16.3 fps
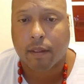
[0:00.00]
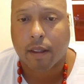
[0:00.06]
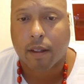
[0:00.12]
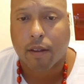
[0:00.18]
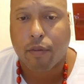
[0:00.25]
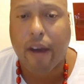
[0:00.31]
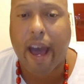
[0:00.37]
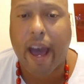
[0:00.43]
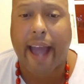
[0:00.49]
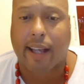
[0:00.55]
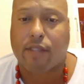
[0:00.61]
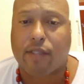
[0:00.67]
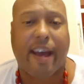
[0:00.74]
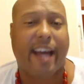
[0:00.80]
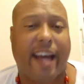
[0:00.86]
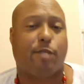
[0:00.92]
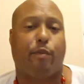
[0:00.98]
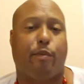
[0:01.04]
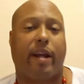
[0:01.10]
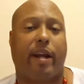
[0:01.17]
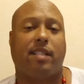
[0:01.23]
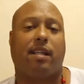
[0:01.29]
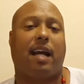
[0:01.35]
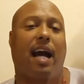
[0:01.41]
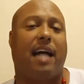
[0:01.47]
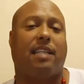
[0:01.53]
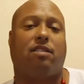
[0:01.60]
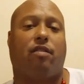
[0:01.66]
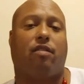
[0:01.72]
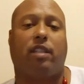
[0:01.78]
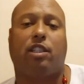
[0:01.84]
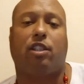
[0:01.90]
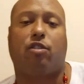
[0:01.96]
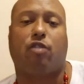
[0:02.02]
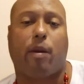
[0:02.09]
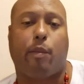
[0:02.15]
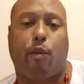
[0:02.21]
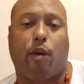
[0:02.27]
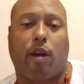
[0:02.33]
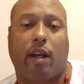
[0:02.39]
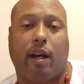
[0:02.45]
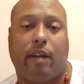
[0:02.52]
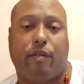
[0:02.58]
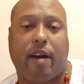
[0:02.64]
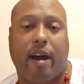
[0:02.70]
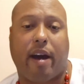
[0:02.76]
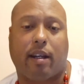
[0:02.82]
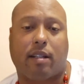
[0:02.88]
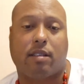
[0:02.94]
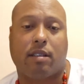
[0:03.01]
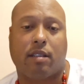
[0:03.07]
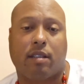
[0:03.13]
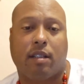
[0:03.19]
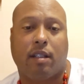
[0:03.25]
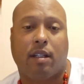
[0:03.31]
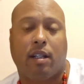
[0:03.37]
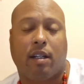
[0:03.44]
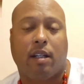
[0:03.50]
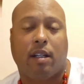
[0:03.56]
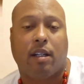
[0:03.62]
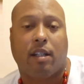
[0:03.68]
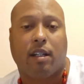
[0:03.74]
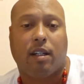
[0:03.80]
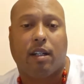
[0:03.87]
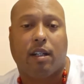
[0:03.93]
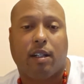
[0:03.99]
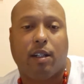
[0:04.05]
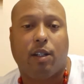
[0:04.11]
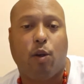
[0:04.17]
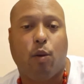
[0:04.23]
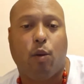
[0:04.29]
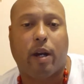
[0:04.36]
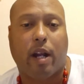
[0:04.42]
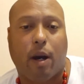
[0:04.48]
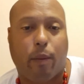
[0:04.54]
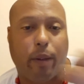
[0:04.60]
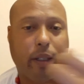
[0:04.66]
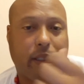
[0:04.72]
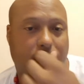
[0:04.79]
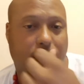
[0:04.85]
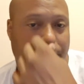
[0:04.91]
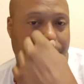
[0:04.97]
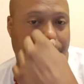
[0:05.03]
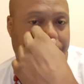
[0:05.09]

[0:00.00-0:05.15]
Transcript: Facts. Fast breaks the guys from running to the 3-point line. Facts. Lou, what up with you?